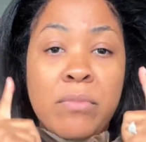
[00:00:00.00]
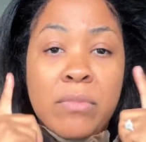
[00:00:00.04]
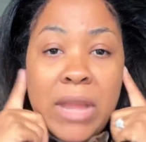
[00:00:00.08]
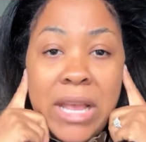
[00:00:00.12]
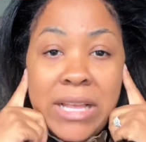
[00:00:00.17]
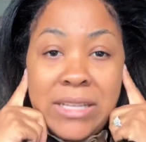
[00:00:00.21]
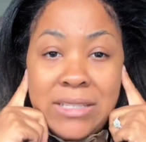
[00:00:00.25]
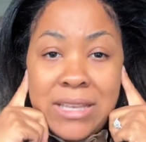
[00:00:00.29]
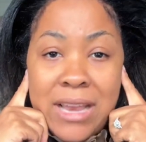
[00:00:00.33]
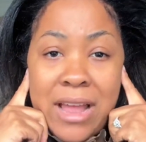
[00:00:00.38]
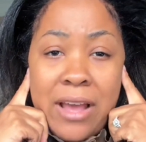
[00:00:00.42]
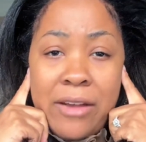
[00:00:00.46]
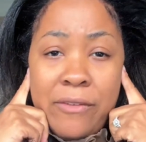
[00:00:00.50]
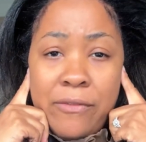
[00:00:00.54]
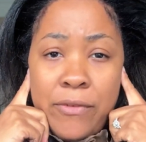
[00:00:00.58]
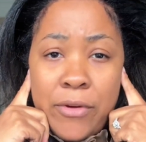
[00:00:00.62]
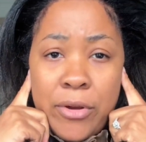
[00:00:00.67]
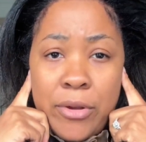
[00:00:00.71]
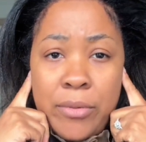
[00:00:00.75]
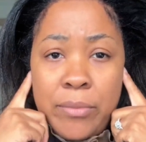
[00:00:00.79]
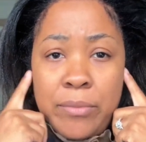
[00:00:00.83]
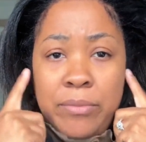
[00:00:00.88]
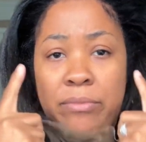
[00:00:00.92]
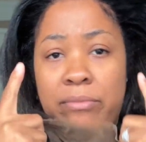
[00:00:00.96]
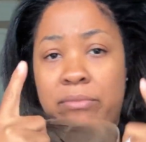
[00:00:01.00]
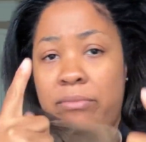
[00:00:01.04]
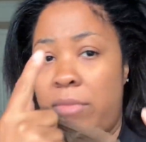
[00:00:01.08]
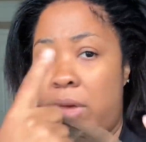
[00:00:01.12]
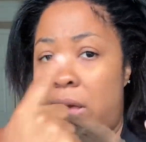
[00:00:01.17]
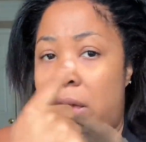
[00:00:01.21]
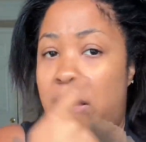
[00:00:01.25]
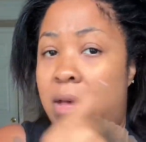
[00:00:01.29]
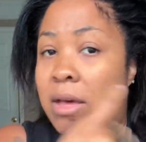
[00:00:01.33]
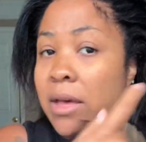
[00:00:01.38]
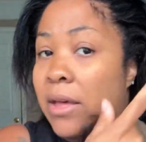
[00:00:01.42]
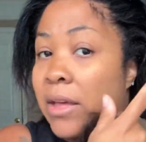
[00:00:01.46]
It's not from
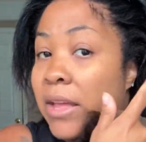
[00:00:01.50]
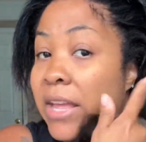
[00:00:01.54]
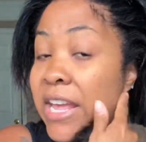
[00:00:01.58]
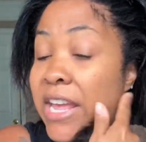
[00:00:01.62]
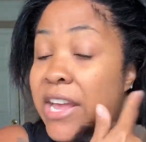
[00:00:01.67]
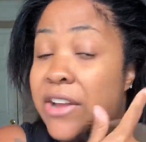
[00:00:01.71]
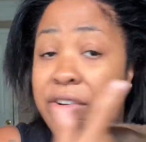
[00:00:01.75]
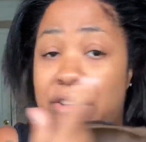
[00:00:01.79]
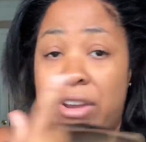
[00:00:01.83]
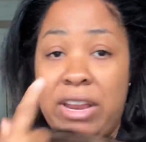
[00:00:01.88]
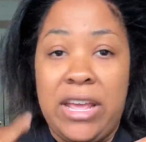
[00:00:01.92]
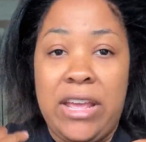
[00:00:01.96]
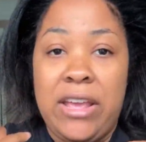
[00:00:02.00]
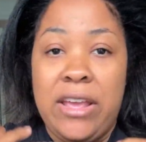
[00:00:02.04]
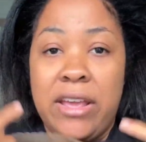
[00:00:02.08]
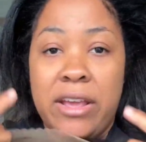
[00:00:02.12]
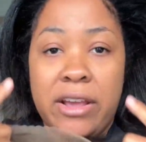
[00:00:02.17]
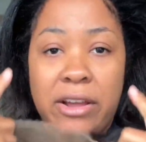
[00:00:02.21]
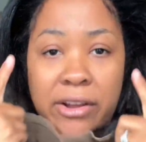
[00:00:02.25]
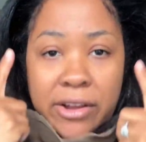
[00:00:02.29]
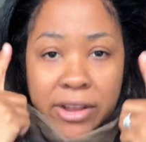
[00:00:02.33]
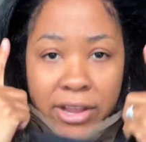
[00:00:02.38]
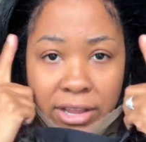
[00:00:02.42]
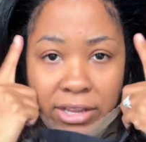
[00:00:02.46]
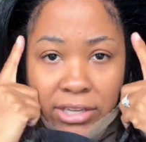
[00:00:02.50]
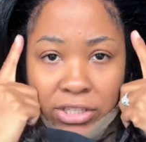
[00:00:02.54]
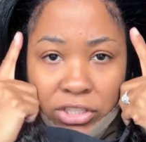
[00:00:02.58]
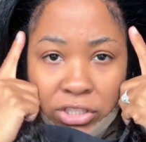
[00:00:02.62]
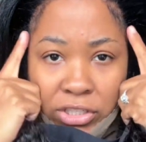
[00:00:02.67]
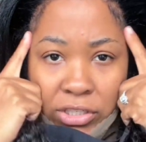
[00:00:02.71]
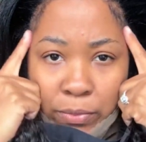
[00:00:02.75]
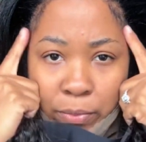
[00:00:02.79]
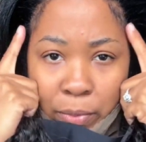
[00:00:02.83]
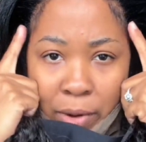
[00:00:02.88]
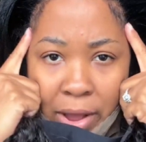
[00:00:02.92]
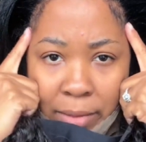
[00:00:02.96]
ear to ear. It's
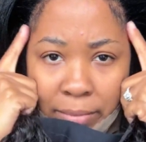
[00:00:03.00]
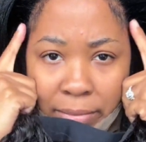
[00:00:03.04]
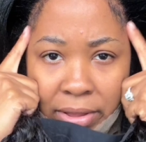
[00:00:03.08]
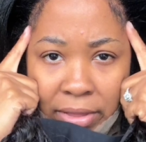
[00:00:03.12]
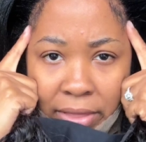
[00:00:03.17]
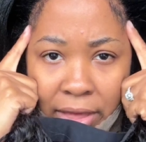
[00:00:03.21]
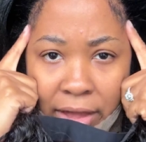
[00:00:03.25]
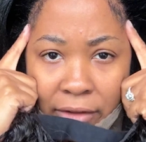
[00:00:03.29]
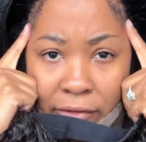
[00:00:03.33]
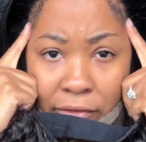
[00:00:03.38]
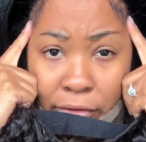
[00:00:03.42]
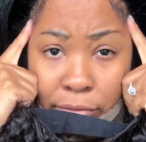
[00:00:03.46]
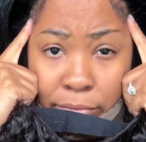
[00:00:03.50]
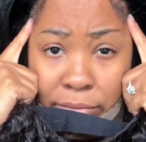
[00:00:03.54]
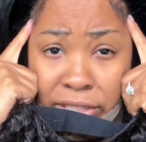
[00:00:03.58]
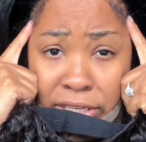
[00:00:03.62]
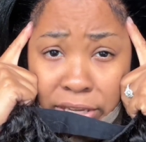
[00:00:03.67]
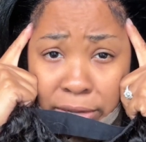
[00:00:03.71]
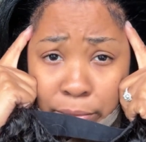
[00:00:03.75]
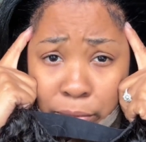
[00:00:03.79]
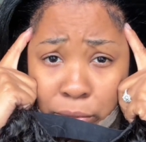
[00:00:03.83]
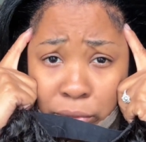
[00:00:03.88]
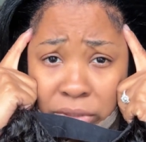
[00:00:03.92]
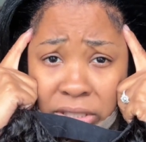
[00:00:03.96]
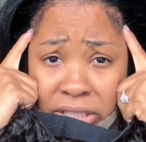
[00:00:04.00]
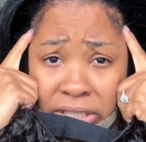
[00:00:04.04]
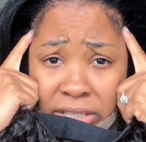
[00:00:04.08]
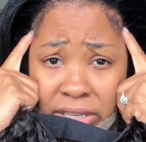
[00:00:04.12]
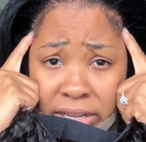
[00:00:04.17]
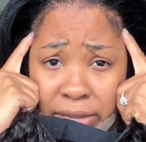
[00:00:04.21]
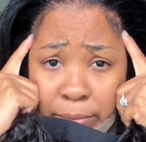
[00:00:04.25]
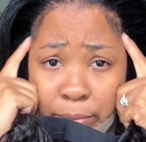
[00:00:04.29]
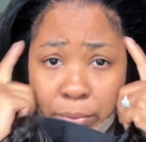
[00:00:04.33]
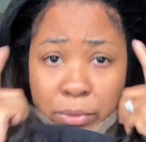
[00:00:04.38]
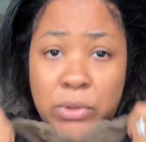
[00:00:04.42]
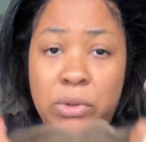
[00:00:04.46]
just probably like from temple to
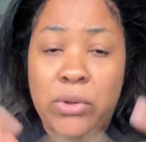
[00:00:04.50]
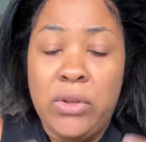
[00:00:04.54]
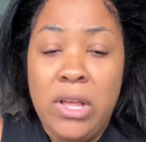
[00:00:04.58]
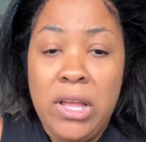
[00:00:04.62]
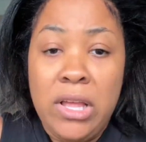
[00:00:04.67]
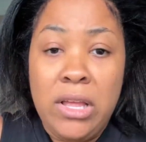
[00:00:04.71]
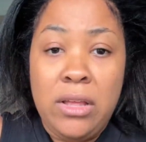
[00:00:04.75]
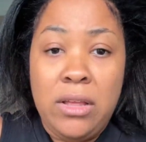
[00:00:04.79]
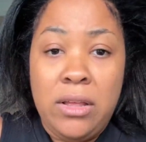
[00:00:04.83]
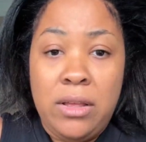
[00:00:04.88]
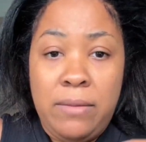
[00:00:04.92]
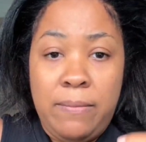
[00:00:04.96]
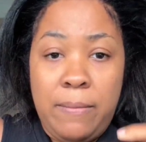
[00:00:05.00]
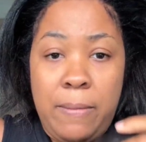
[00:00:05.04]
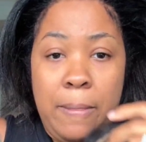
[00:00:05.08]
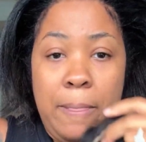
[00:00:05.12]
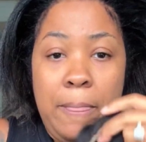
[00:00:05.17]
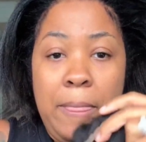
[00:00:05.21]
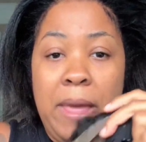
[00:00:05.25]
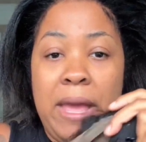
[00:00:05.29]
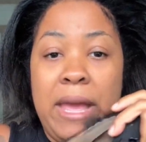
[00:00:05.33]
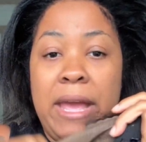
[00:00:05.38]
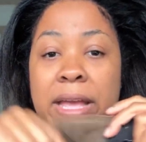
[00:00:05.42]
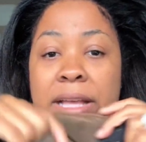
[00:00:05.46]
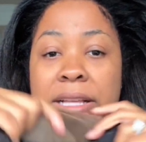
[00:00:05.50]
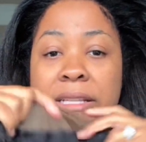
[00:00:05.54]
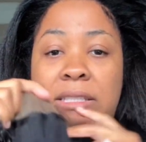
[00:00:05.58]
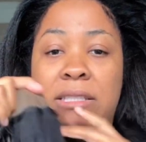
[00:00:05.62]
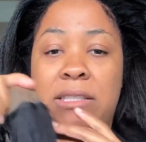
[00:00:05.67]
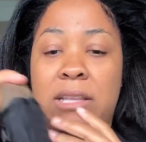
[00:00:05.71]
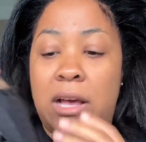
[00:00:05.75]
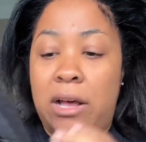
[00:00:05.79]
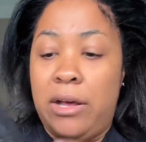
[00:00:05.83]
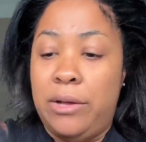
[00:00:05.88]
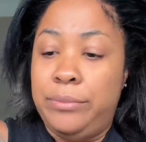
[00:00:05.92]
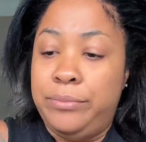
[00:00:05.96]
temple. And
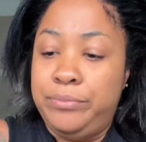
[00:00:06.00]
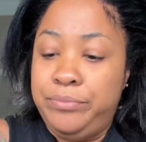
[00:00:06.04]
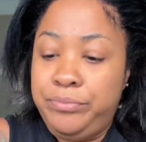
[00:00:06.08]
so